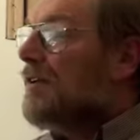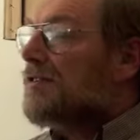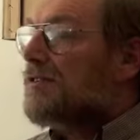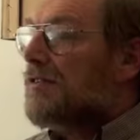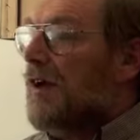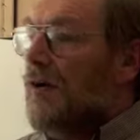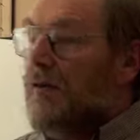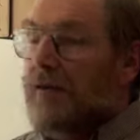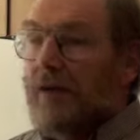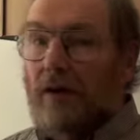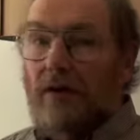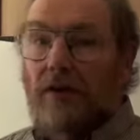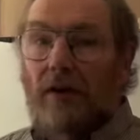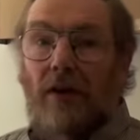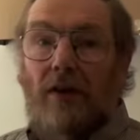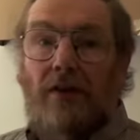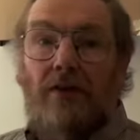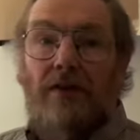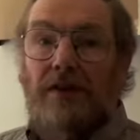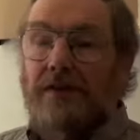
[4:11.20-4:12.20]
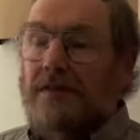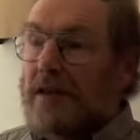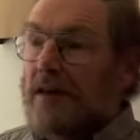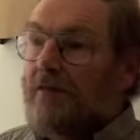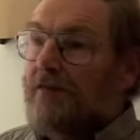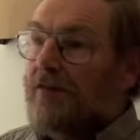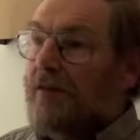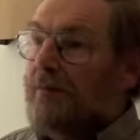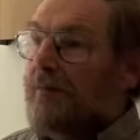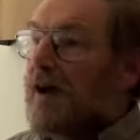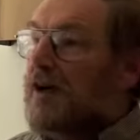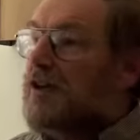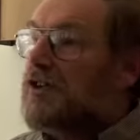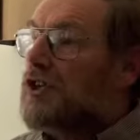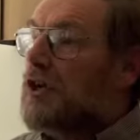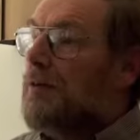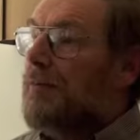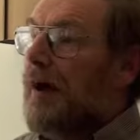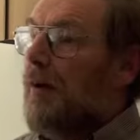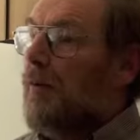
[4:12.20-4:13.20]
so that this
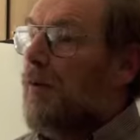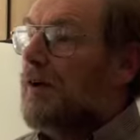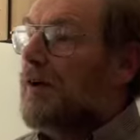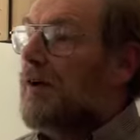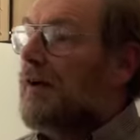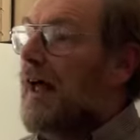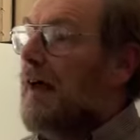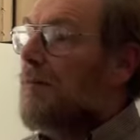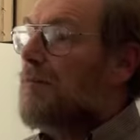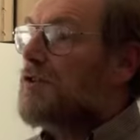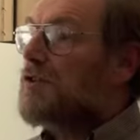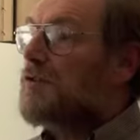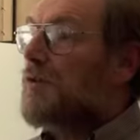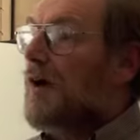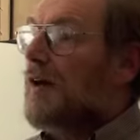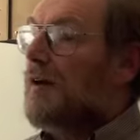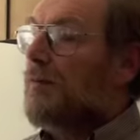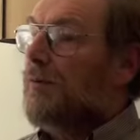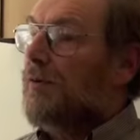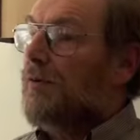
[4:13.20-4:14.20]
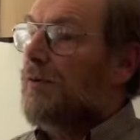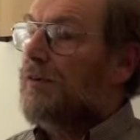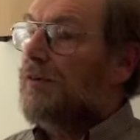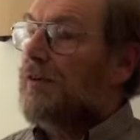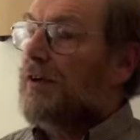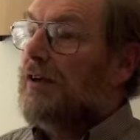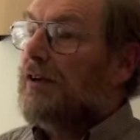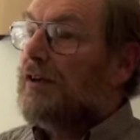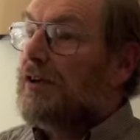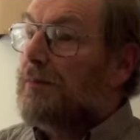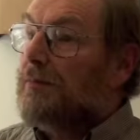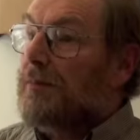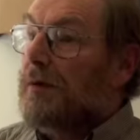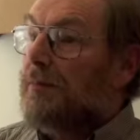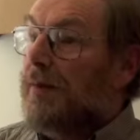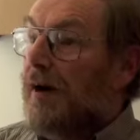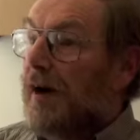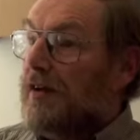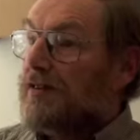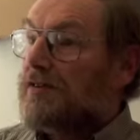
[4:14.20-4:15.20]
information about what had happened to animals could be
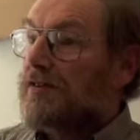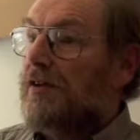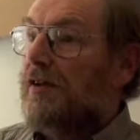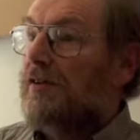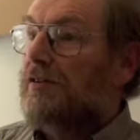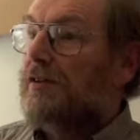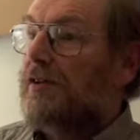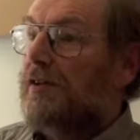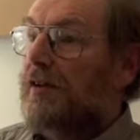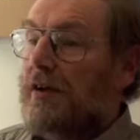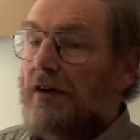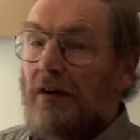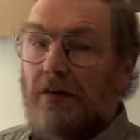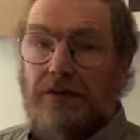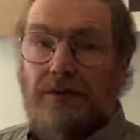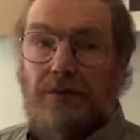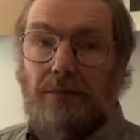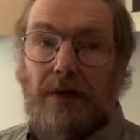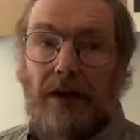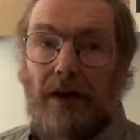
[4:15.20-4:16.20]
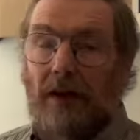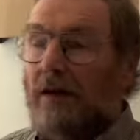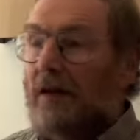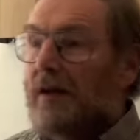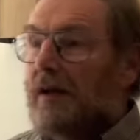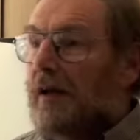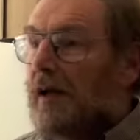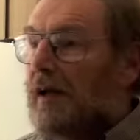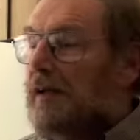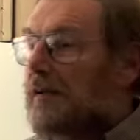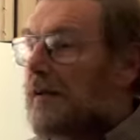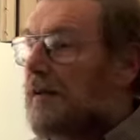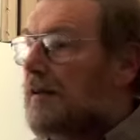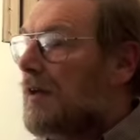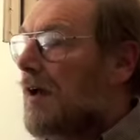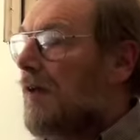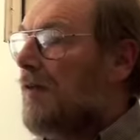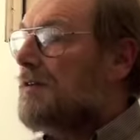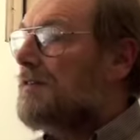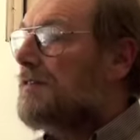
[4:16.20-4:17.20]
passed on to their offspring. He
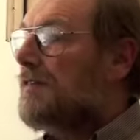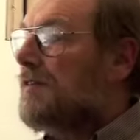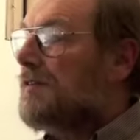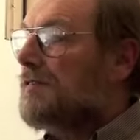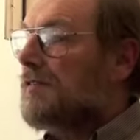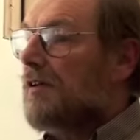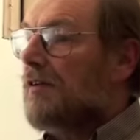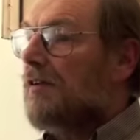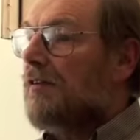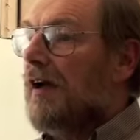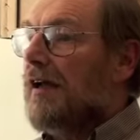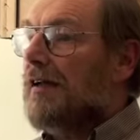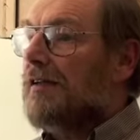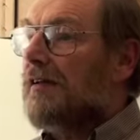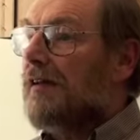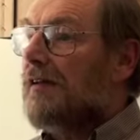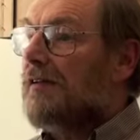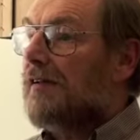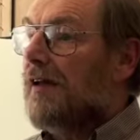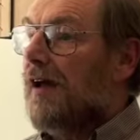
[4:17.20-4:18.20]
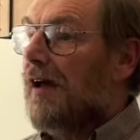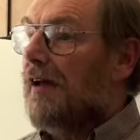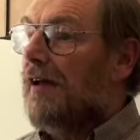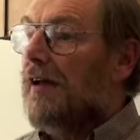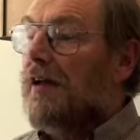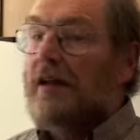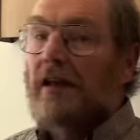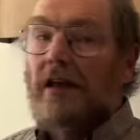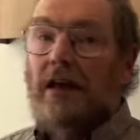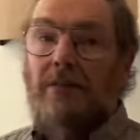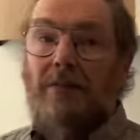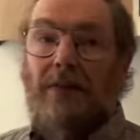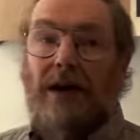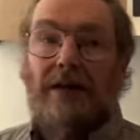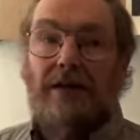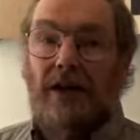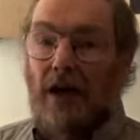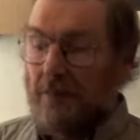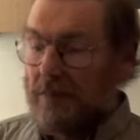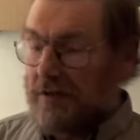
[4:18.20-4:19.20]
didn't go into this in great detail. He
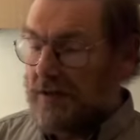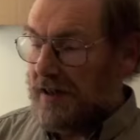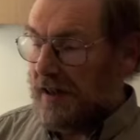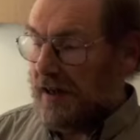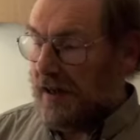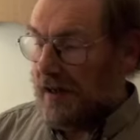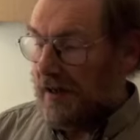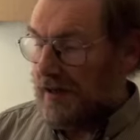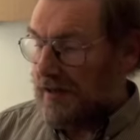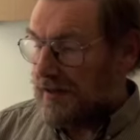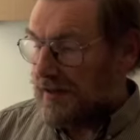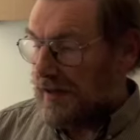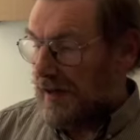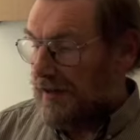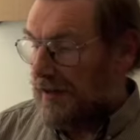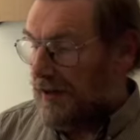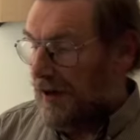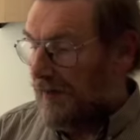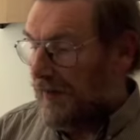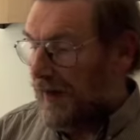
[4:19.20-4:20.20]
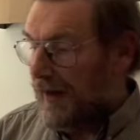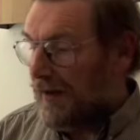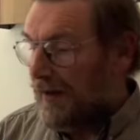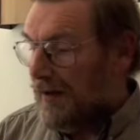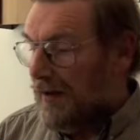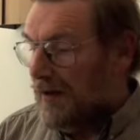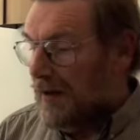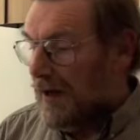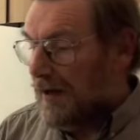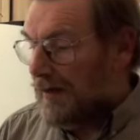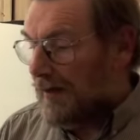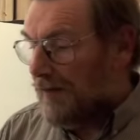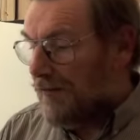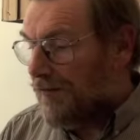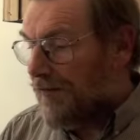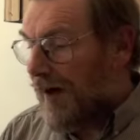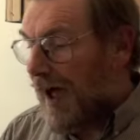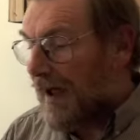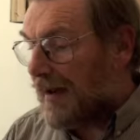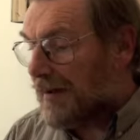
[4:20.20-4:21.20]
made no particular study of it. And in
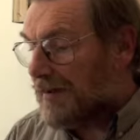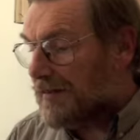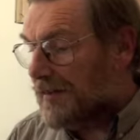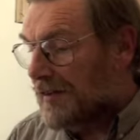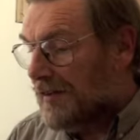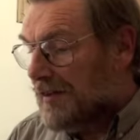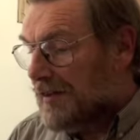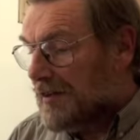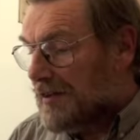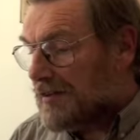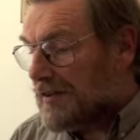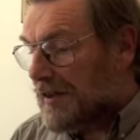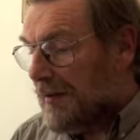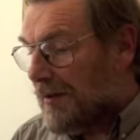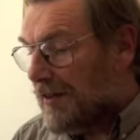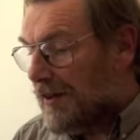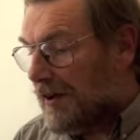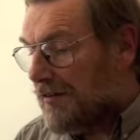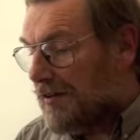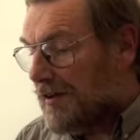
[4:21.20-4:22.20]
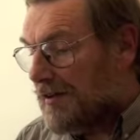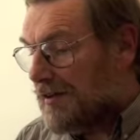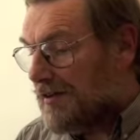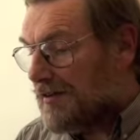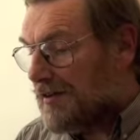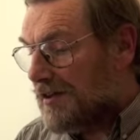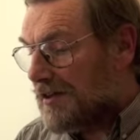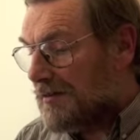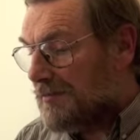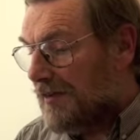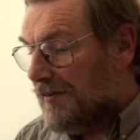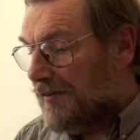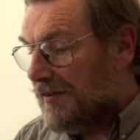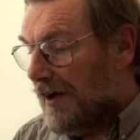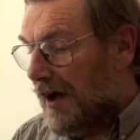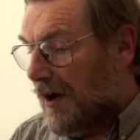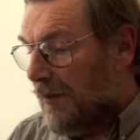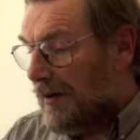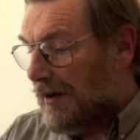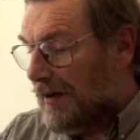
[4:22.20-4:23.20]
fact, some of the criticism of
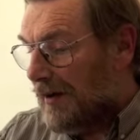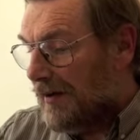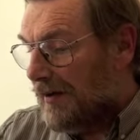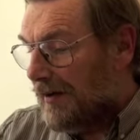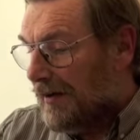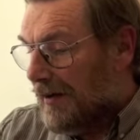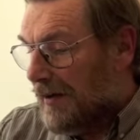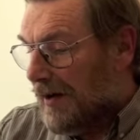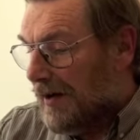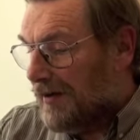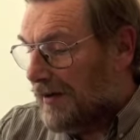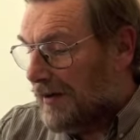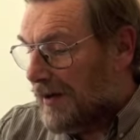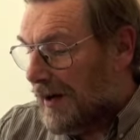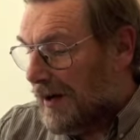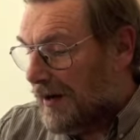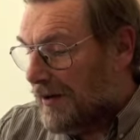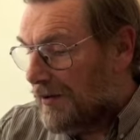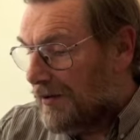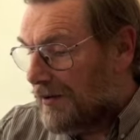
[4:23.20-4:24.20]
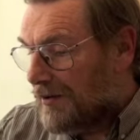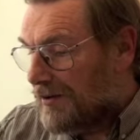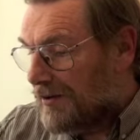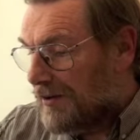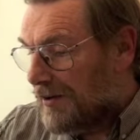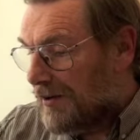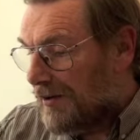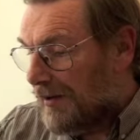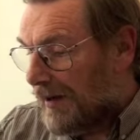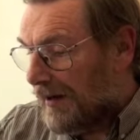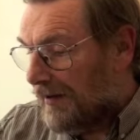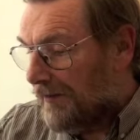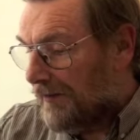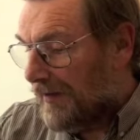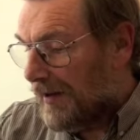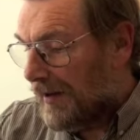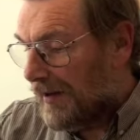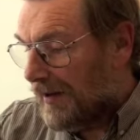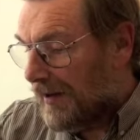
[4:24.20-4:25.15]
Darwin, and a guy called Düring,